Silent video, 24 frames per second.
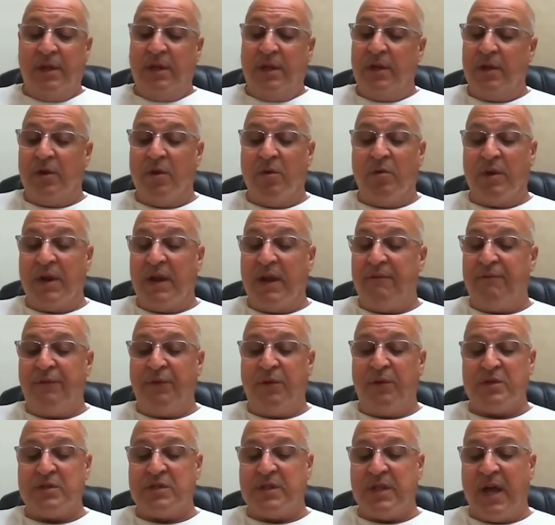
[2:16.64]
when I
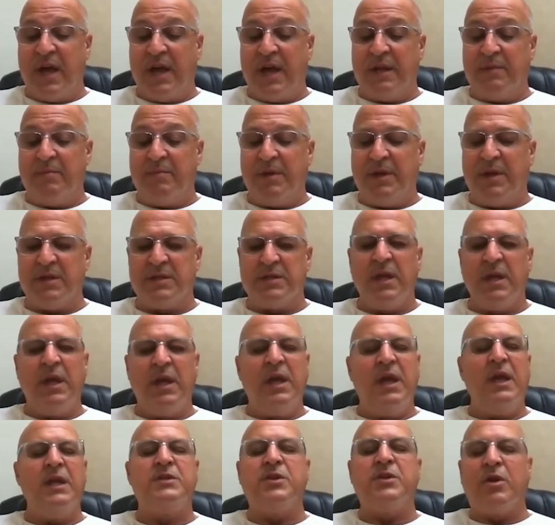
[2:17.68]
first started, because
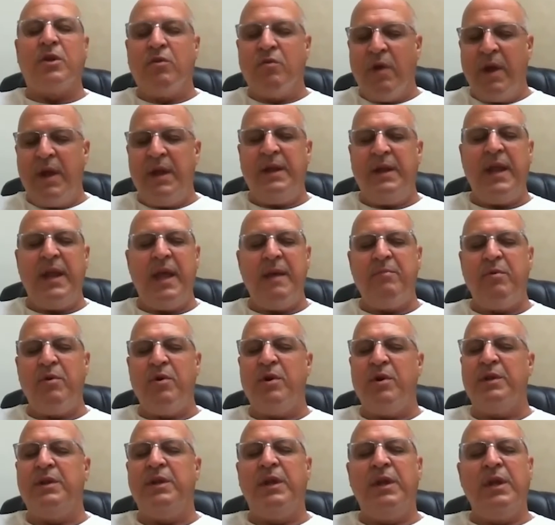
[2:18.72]
it's a great
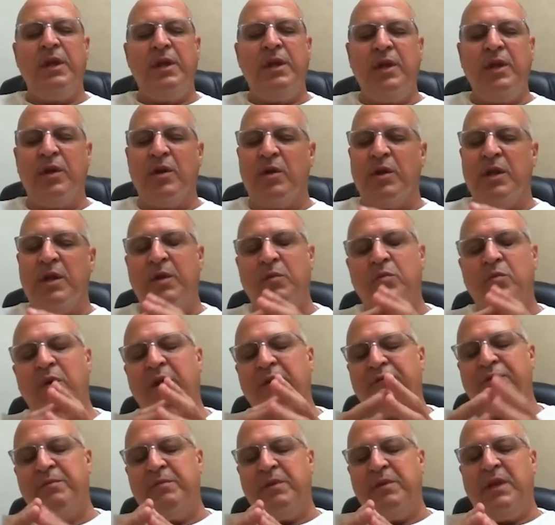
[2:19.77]
neighborhood. It
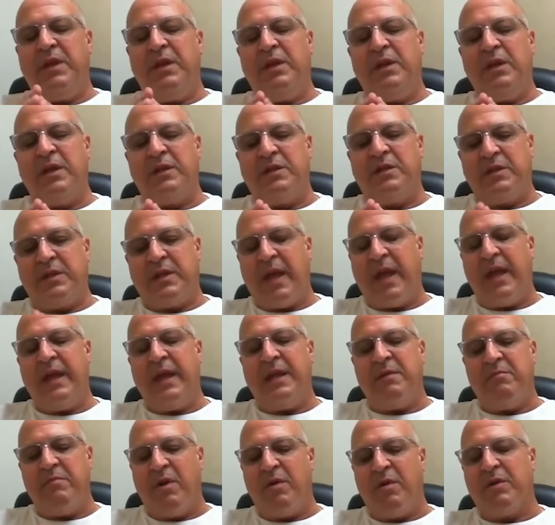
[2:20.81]
went from the Italian
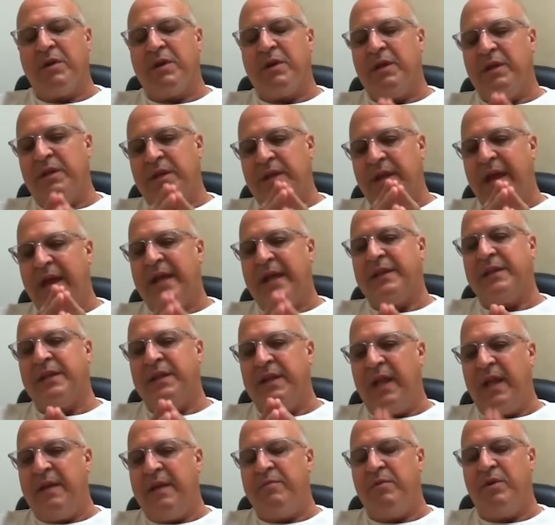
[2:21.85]
American Catholic
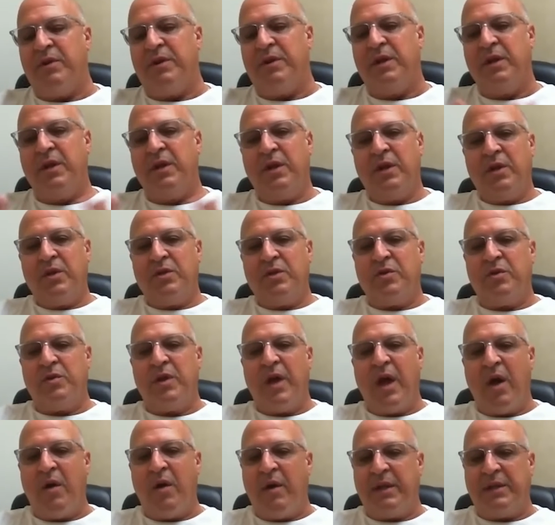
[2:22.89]
neighborhood to
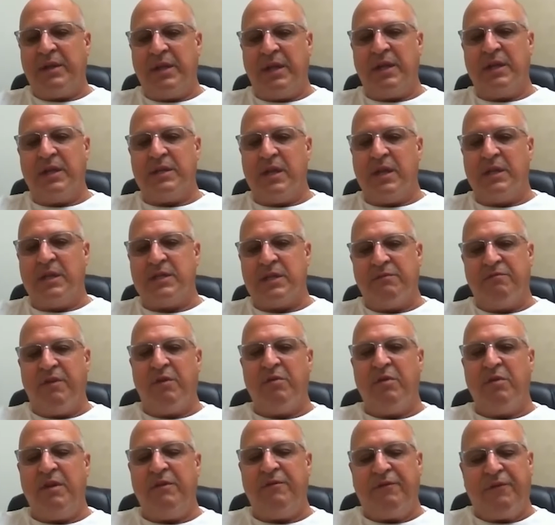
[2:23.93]
now, I think it's a
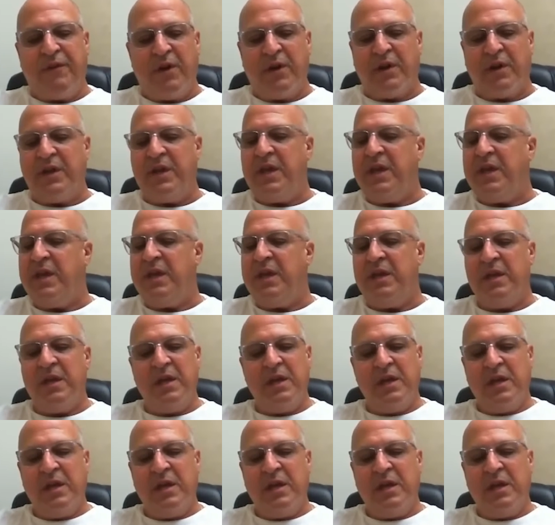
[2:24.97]
very funky